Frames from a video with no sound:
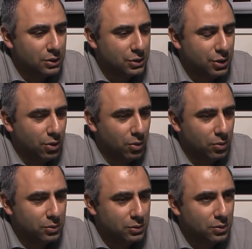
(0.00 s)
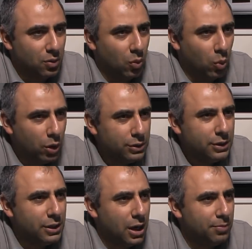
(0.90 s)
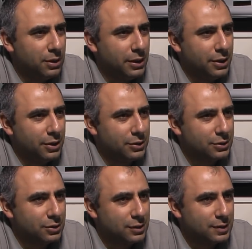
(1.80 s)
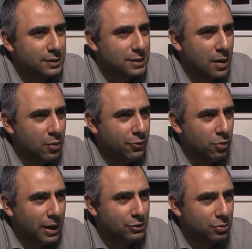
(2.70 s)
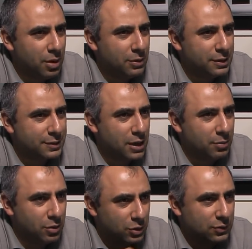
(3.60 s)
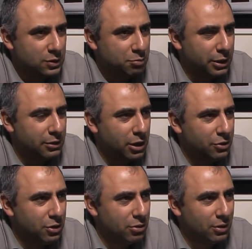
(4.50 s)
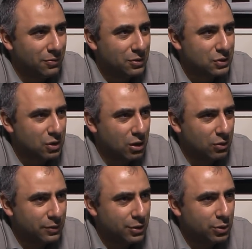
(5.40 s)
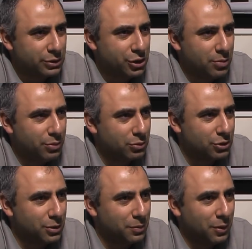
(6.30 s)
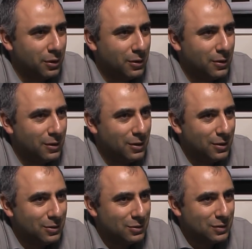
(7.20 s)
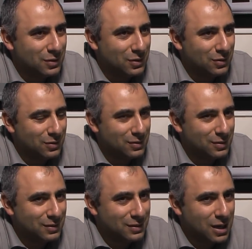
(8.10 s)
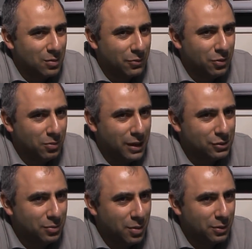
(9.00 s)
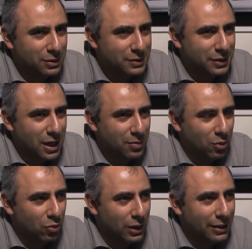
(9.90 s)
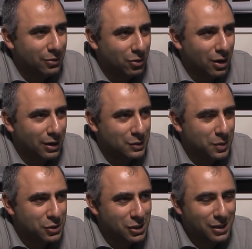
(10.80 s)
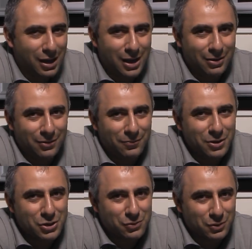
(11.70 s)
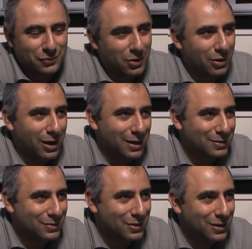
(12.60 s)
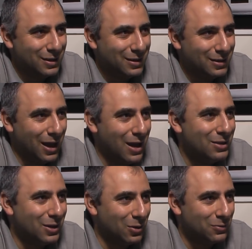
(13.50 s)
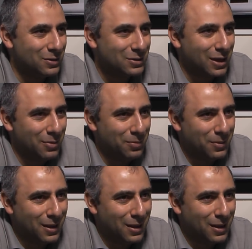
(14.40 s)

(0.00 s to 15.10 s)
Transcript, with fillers: So what did I play here? Some of you might remember this game because it was played right here in the first round of the US Championship. So some of you might remember this game or later on, especially the, the finish was very nice, the ending of this game.